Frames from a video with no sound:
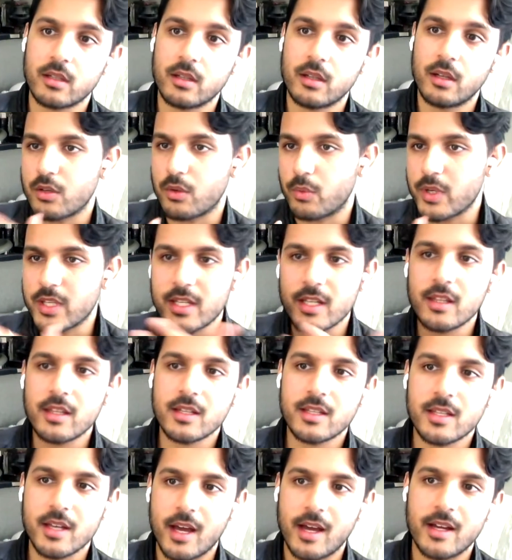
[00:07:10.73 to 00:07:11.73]
So we see
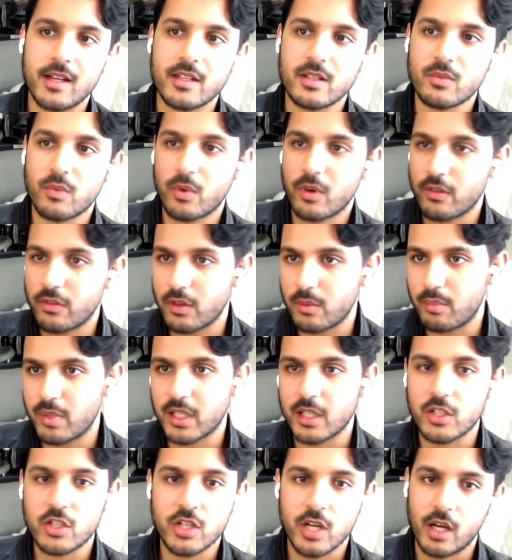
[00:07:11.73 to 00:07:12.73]
this as one of the
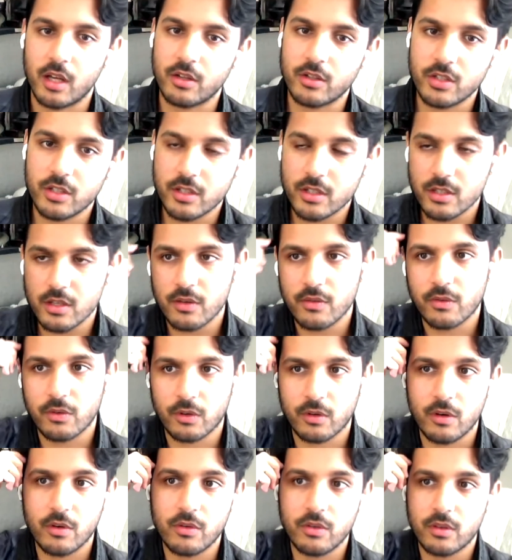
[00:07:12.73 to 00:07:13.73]
biggest challenges for
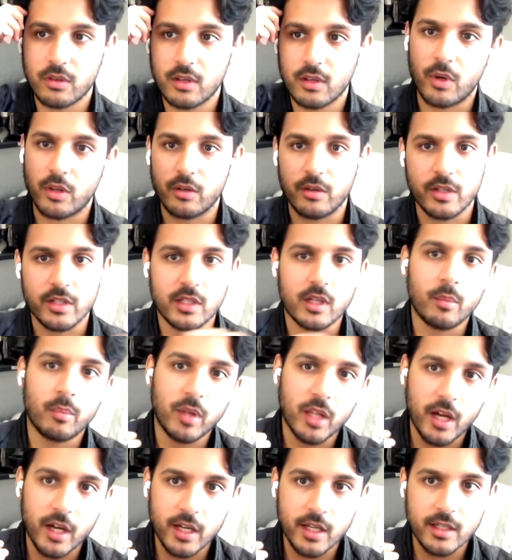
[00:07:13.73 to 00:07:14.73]
growth, whether it's
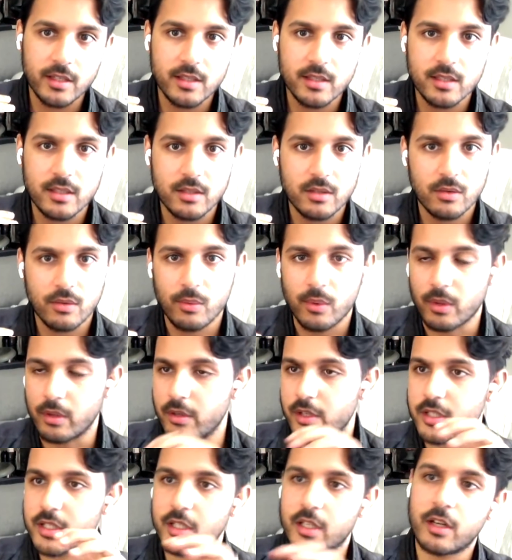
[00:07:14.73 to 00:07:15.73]
compliance, whether
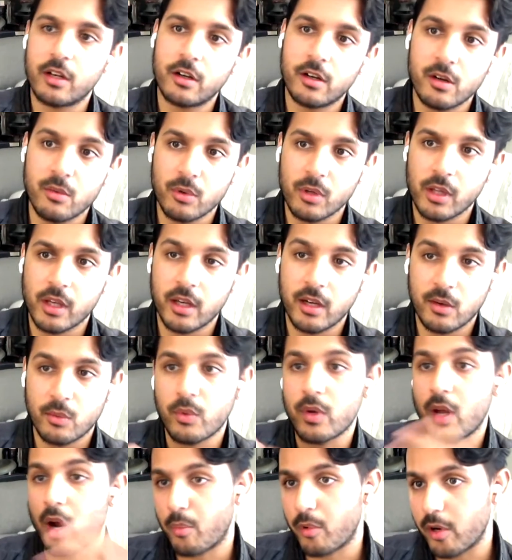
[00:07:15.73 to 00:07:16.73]
it's security related,
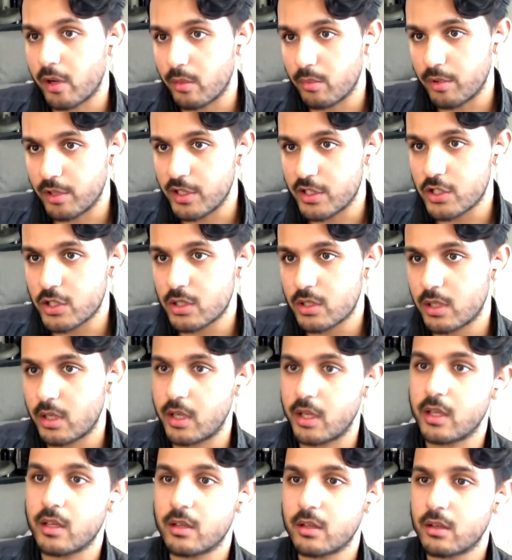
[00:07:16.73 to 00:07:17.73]
we operate a bridge
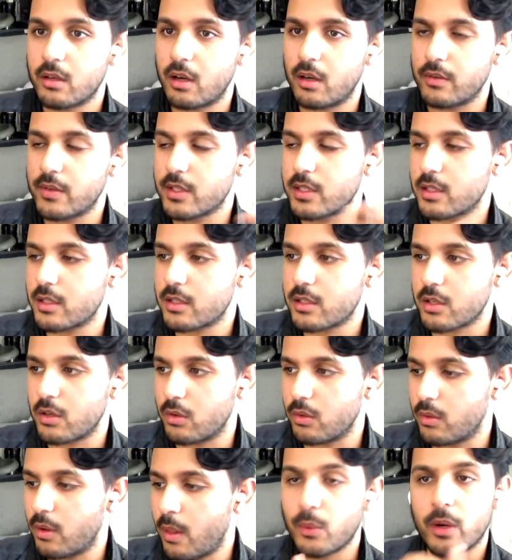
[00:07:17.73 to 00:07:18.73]
today, obviously.
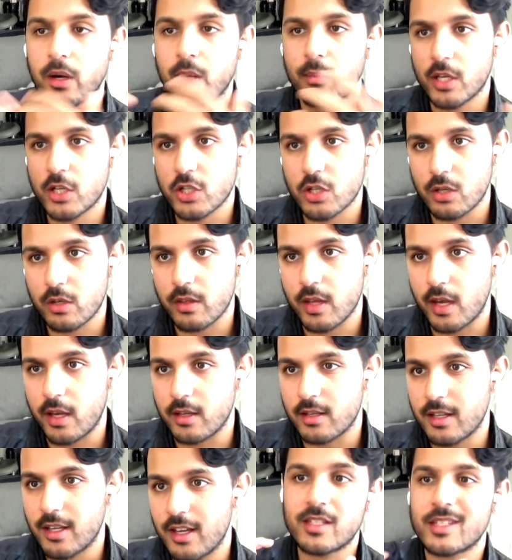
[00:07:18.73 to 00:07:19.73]
So we want to make sure
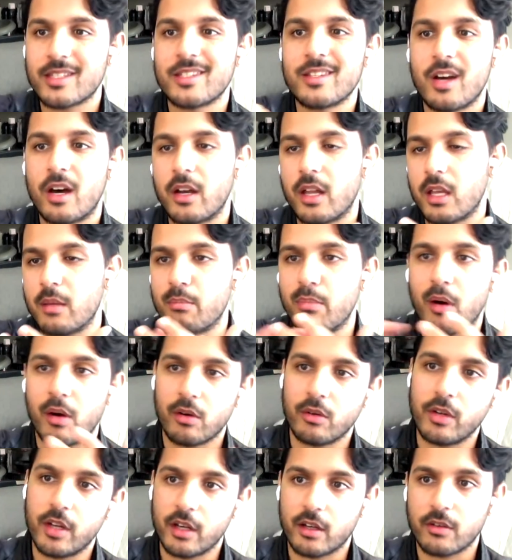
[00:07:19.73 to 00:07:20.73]
that this is not a
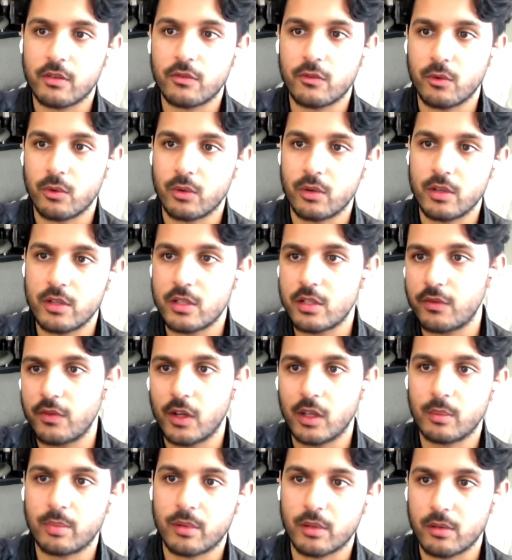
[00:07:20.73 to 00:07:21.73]
bottleneck for
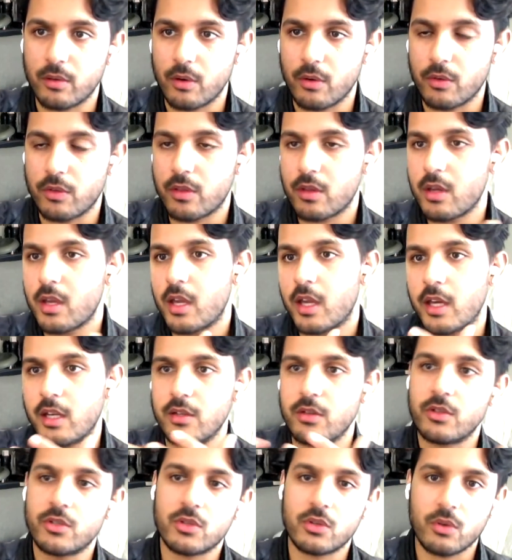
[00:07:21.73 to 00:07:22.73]
developer growth and
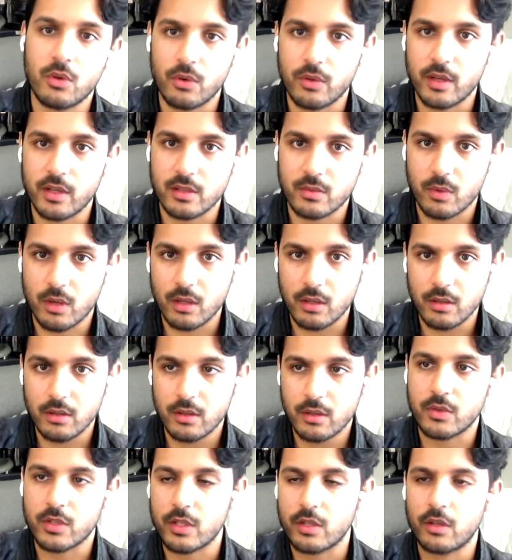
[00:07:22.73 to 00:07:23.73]
user growth as well.
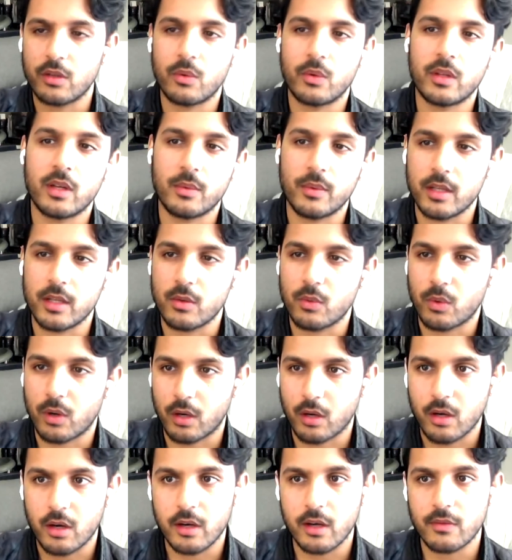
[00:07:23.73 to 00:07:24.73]
So it's another one that we
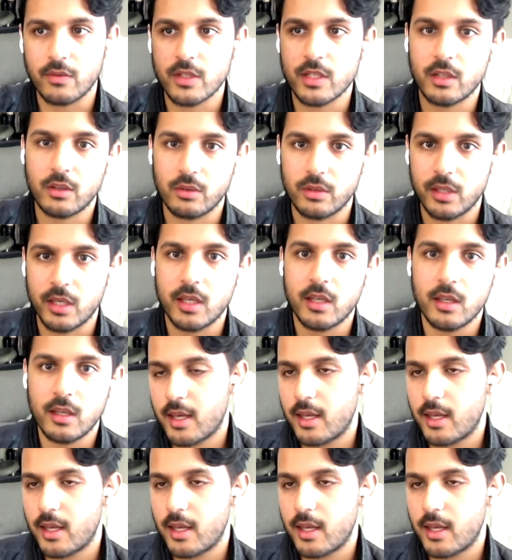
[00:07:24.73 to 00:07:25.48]
work on every single day.